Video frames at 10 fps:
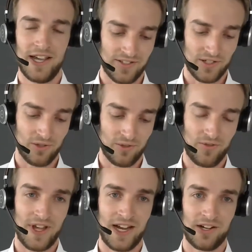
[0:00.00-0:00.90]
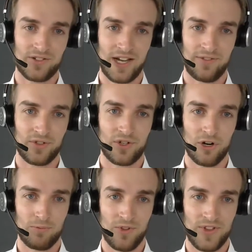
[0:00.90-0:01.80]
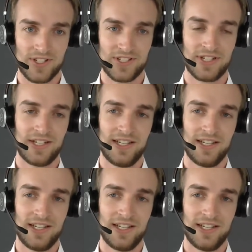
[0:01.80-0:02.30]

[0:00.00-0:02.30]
So they also have to cope with this.